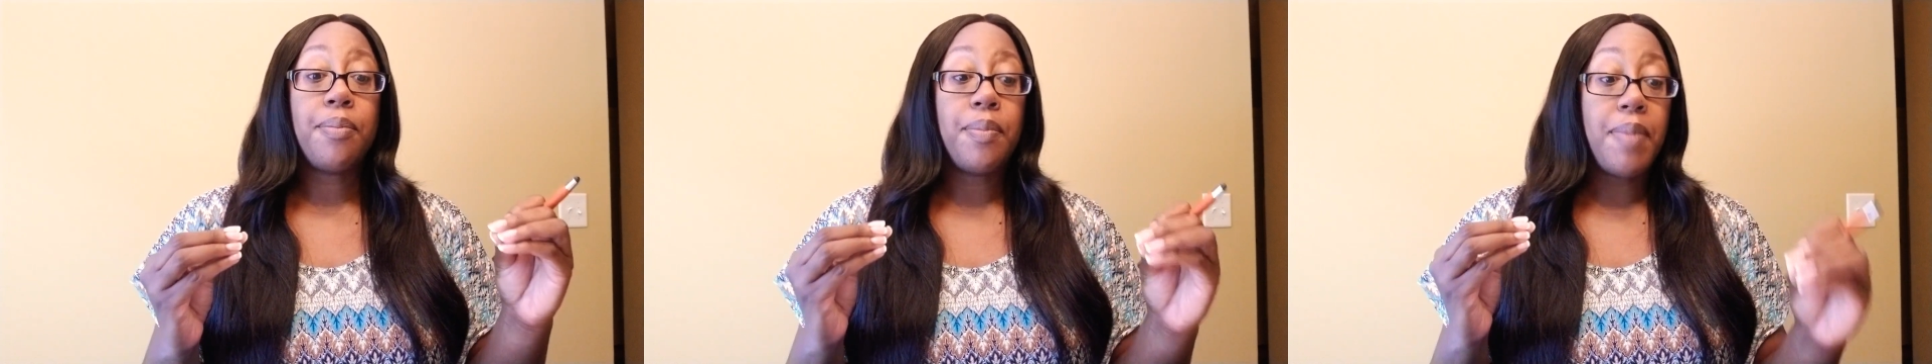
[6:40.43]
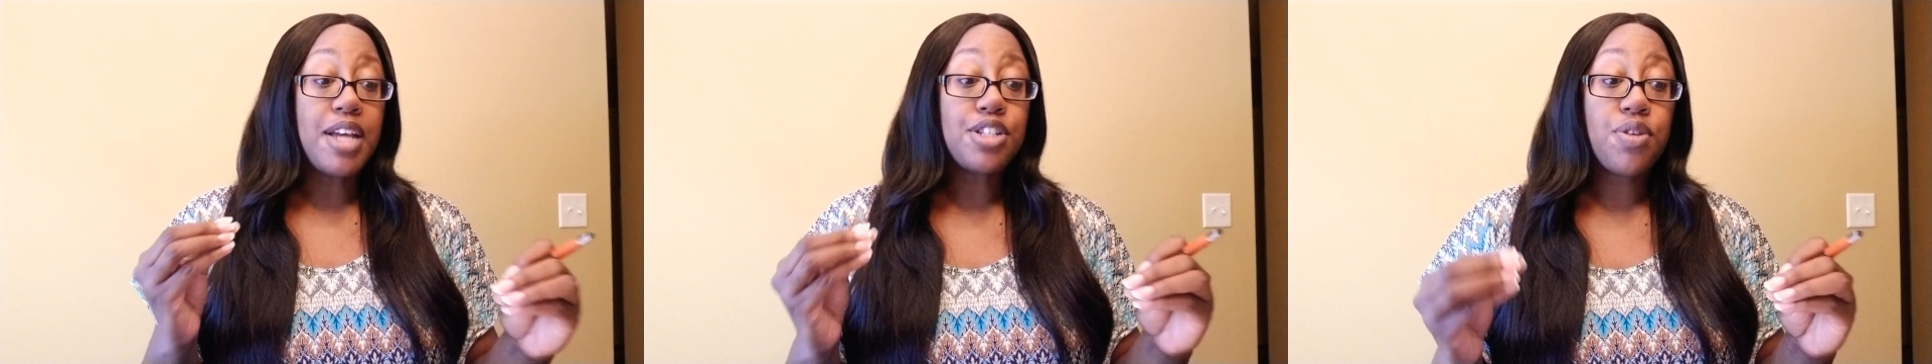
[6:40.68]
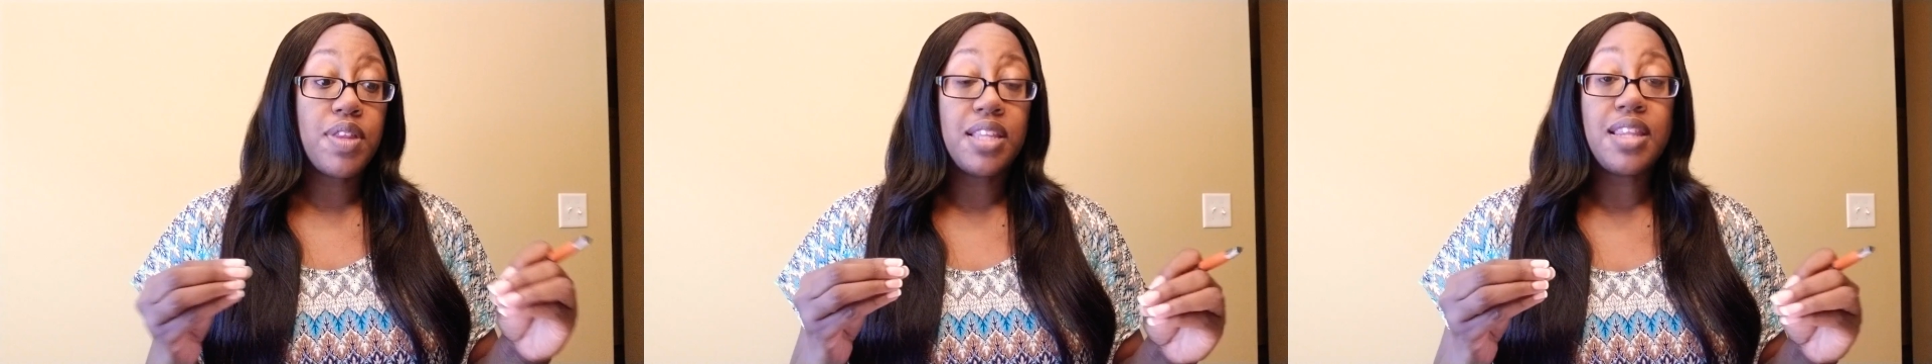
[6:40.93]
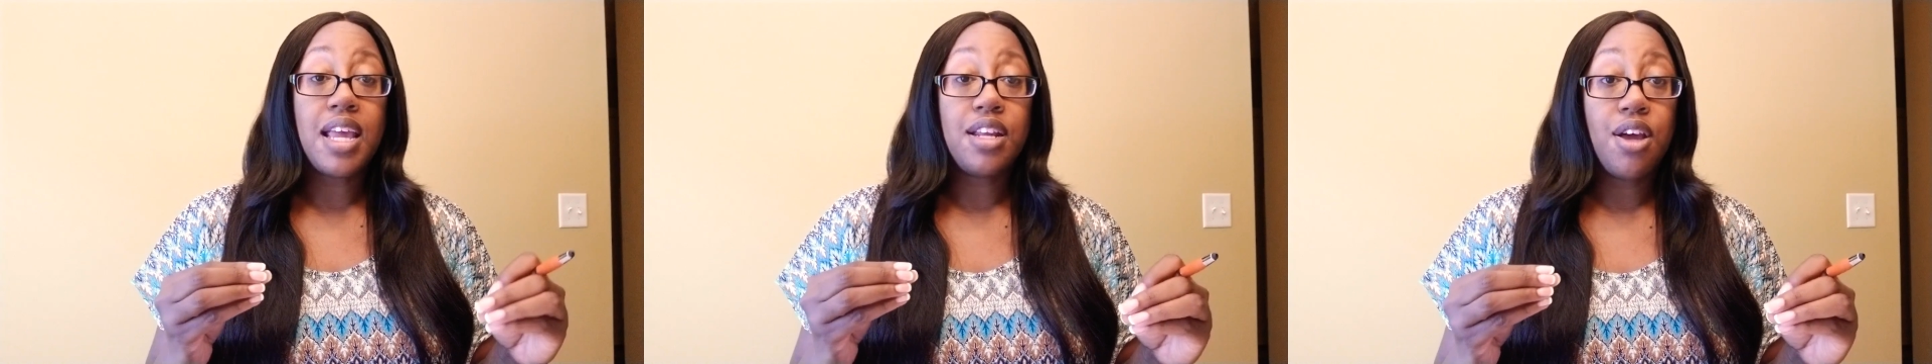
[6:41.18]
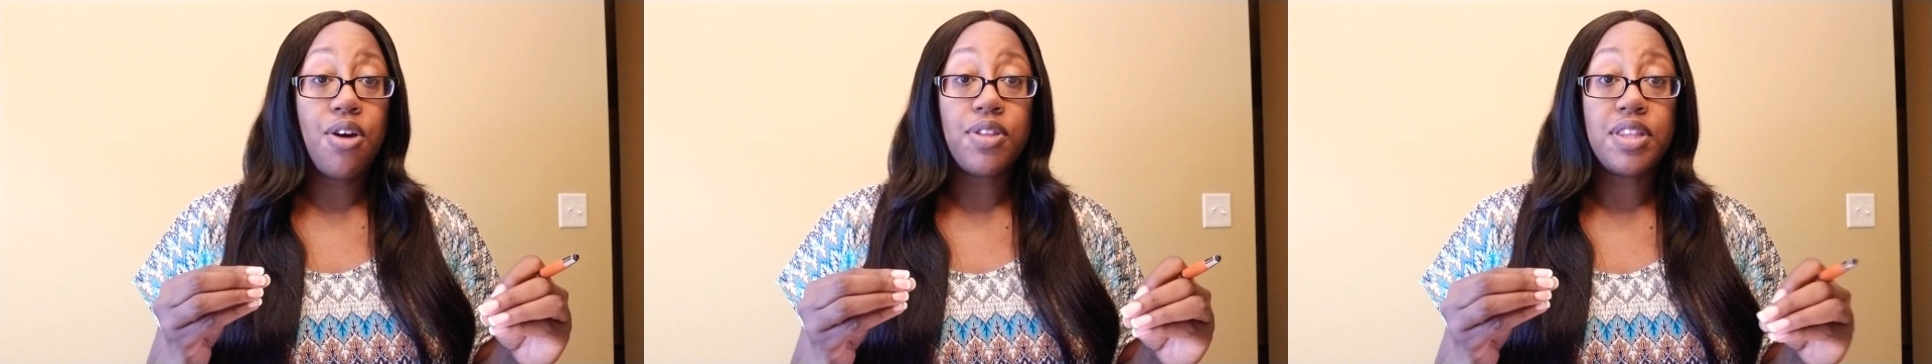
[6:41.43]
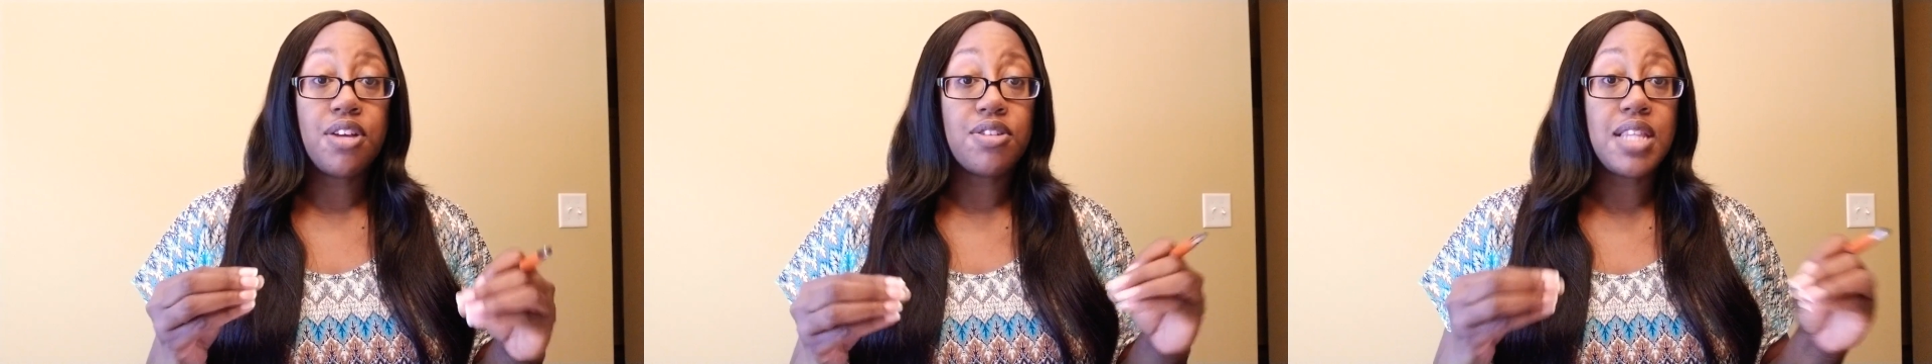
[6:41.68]
make sure that they know
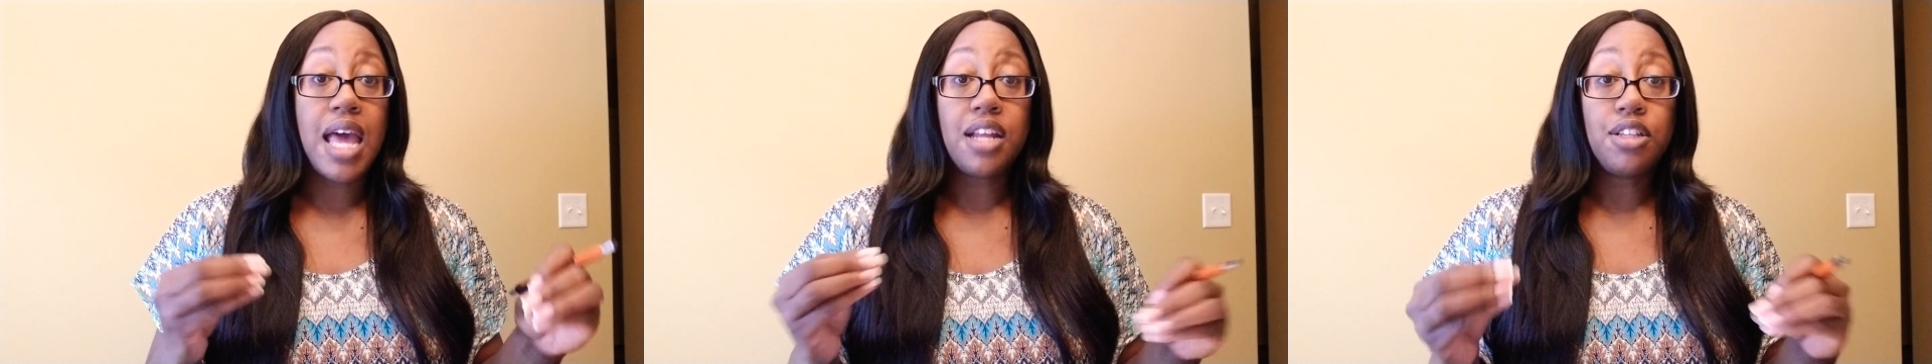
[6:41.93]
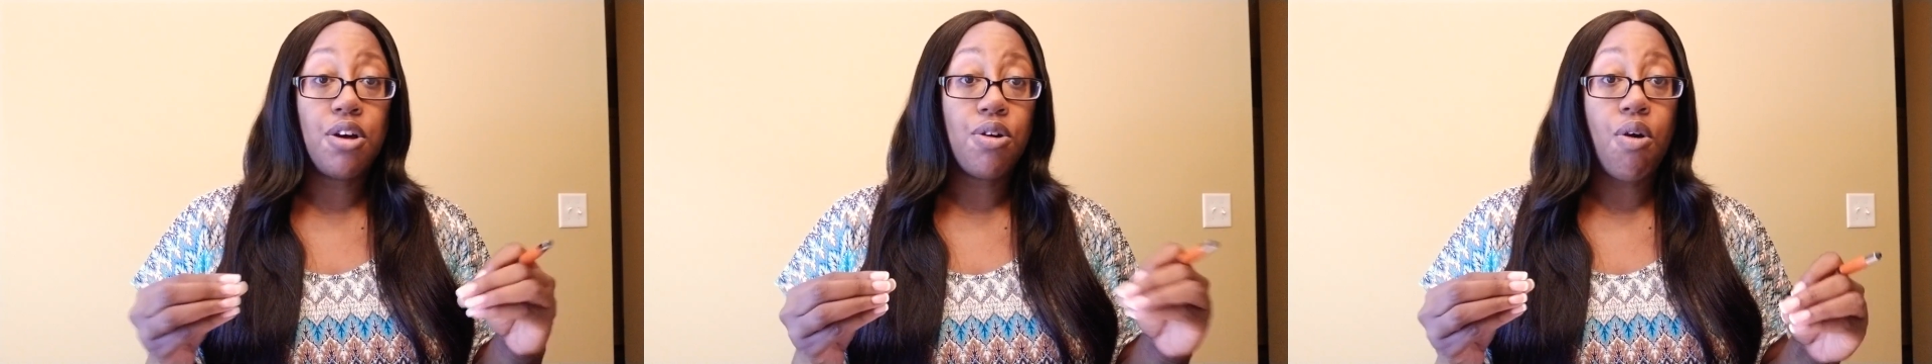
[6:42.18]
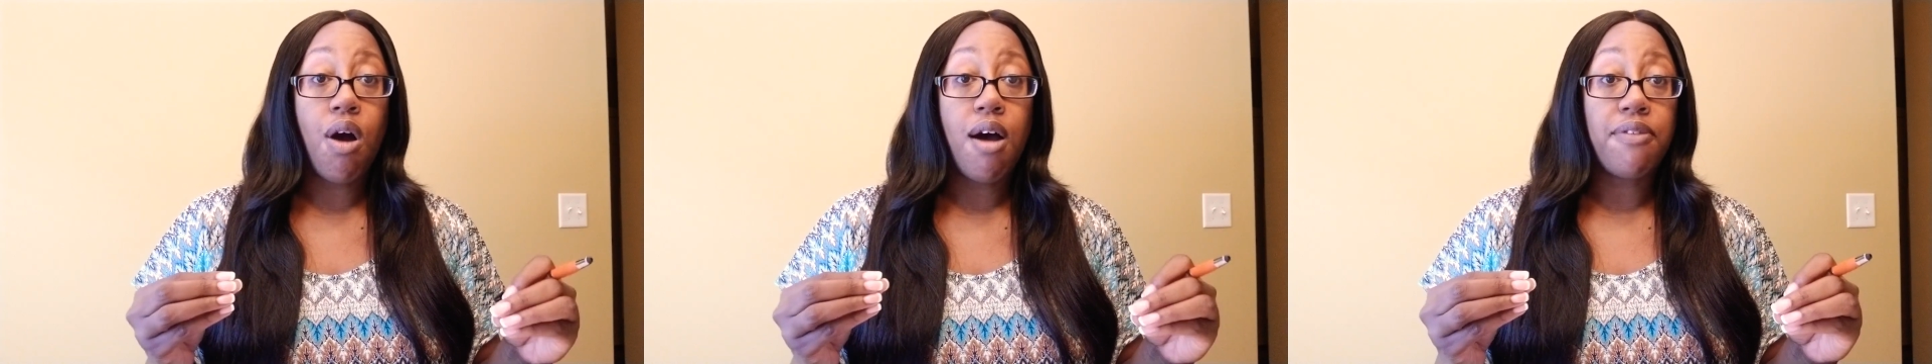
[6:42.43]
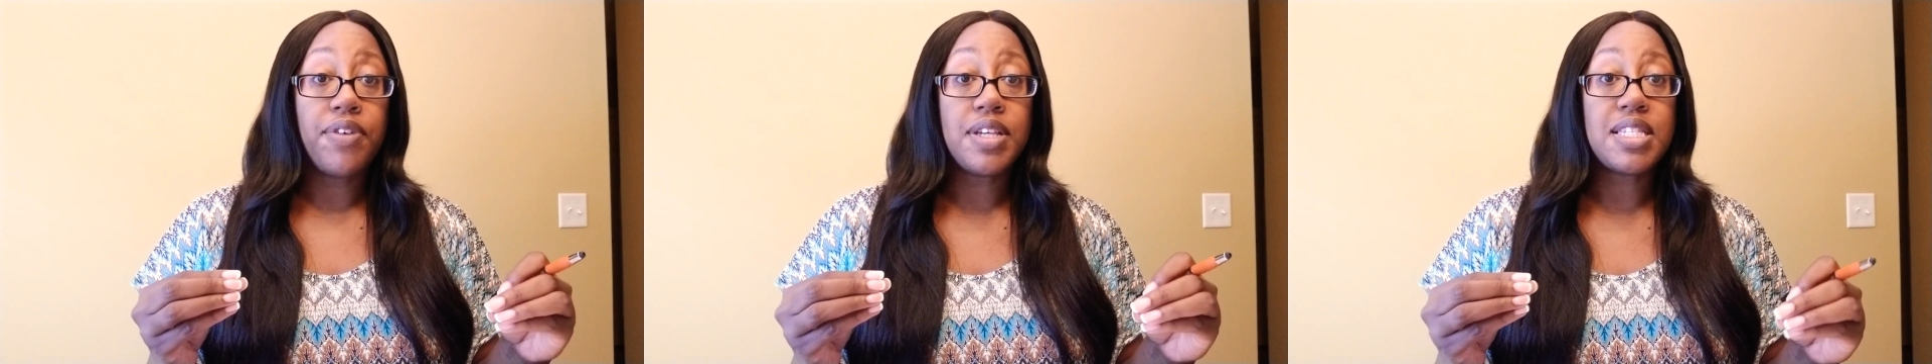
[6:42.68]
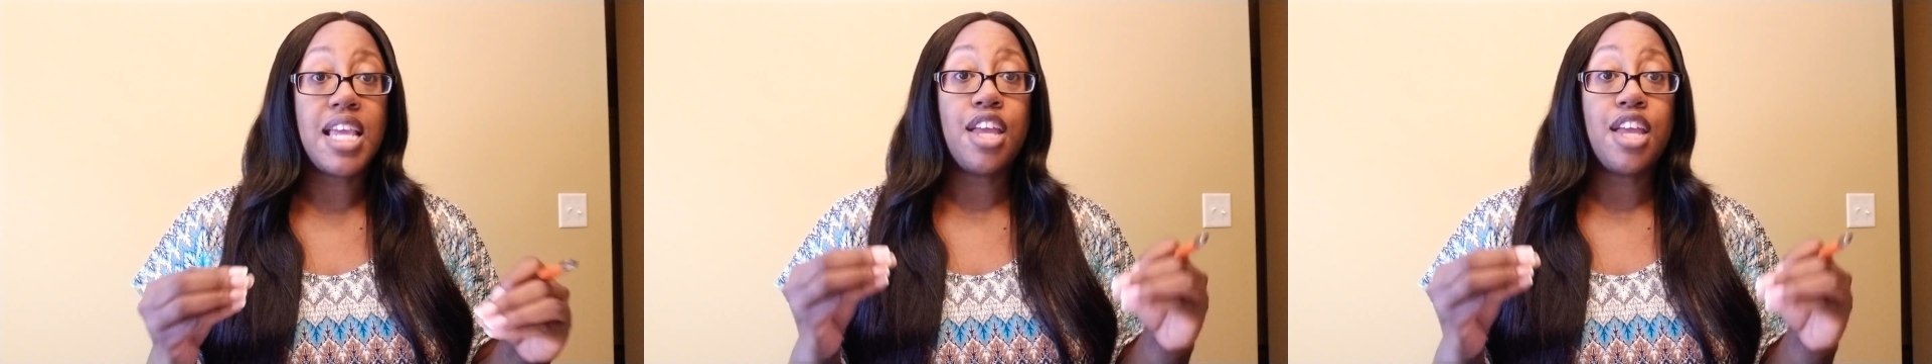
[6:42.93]
that there's not a local office